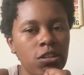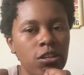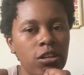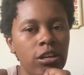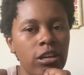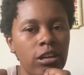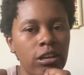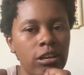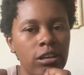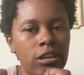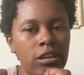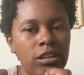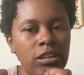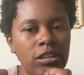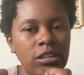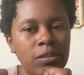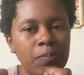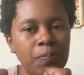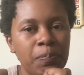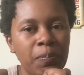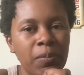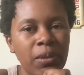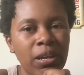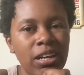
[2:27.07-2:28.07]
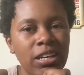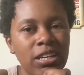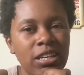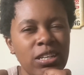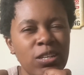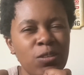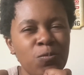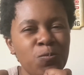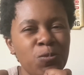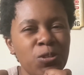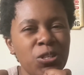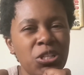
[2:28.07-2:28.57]
and I
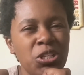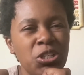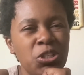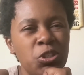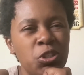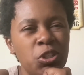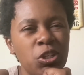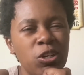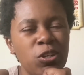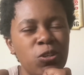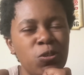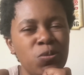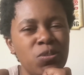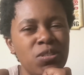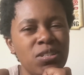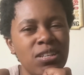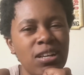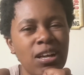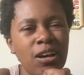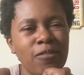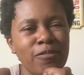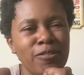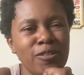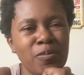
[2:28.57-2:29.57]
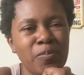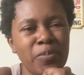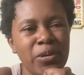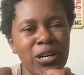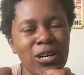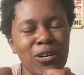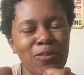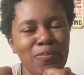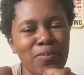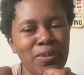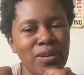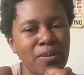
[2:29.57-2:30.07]
didn't really show till I was
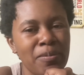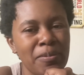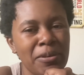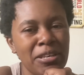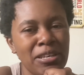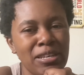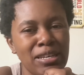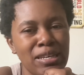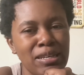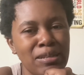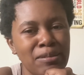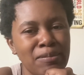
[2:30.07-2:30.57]
about maybe